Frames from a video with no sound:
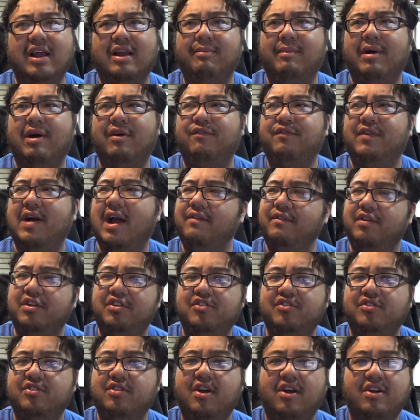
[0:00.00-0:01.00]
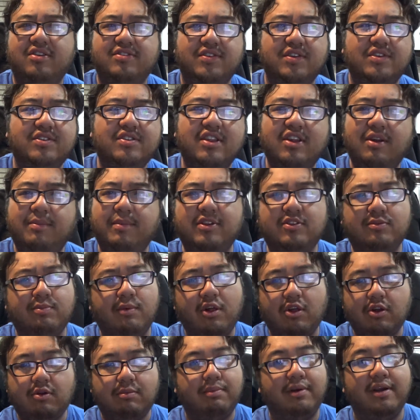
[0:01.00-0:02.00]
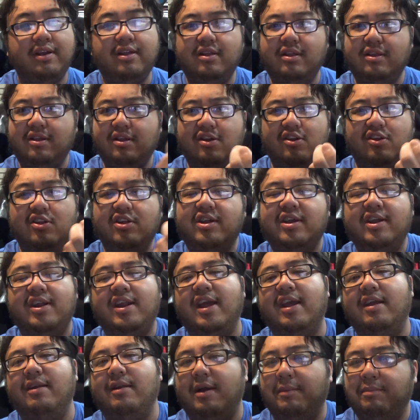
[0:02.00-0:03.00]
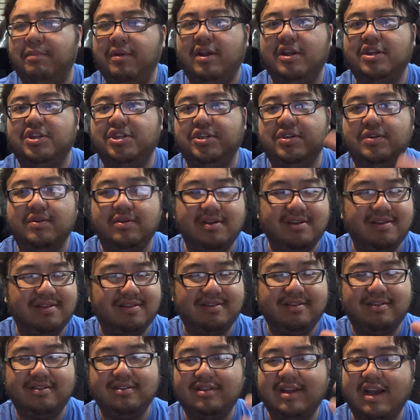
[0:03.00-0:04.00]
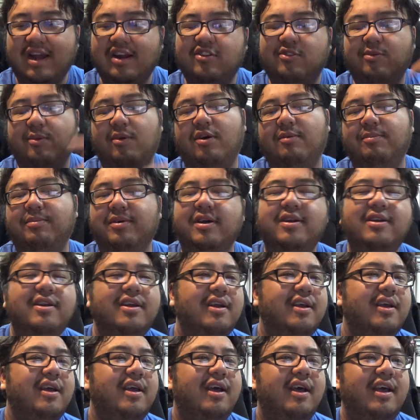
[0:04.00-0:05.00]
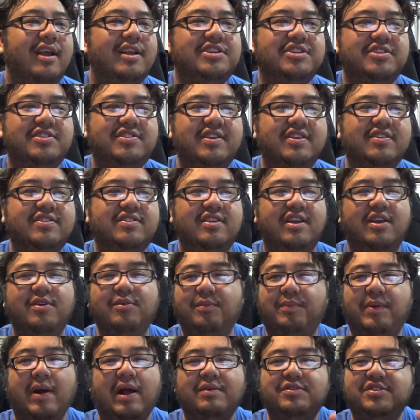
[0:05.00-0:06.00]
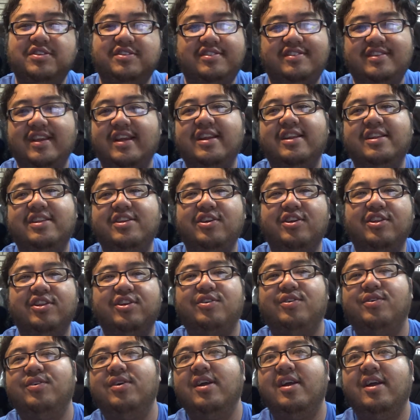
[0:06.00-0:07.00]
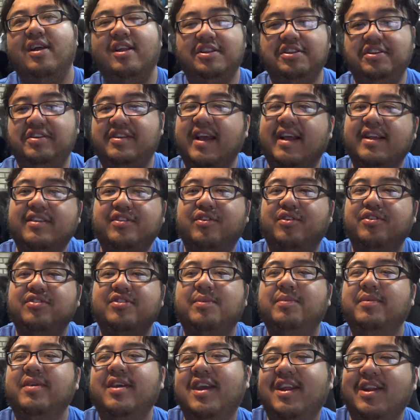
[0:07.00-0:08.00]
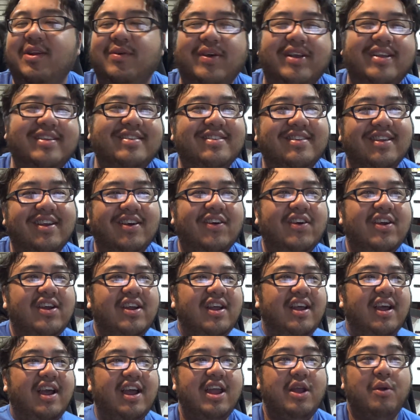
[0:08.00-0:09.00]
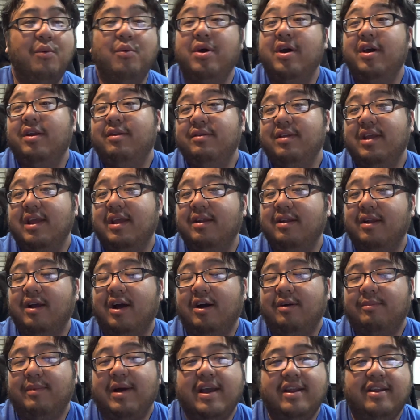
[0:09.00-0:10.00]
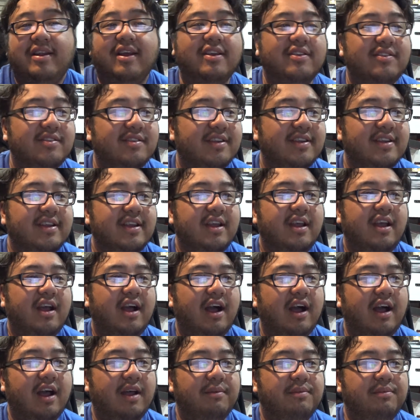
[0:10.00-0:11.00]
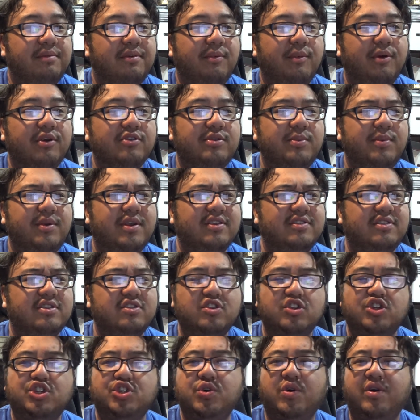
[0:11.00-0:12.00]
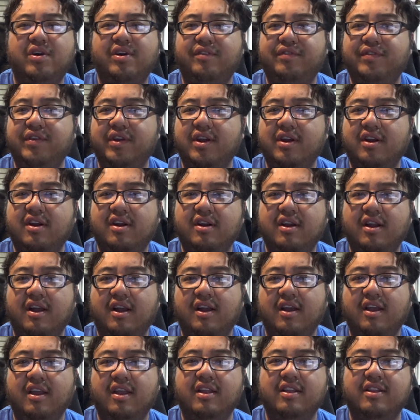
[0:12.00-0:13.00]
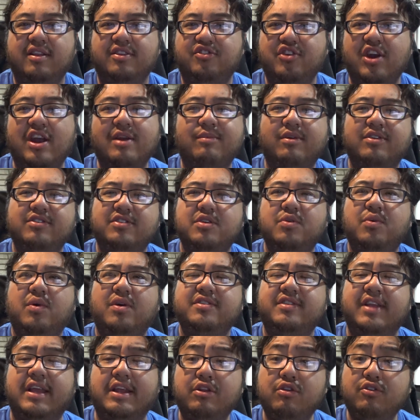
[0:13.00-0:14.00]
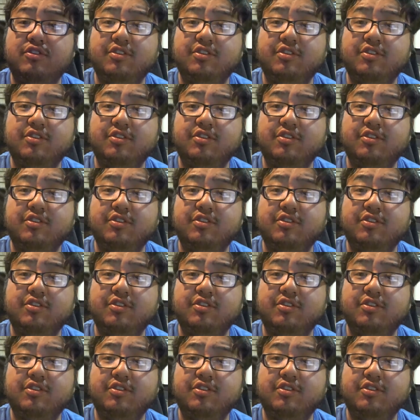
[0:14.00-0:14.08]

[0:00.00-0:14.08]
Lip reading: about 5 inches tall, so it's a little bit smaller, but you're looking at a Pikachu. It's kind of small, but it would probably just sit in your little desk or something anyway, so it would on my desk. Mostly because it's a shorter figure. The Dragon Ball Z ones, they do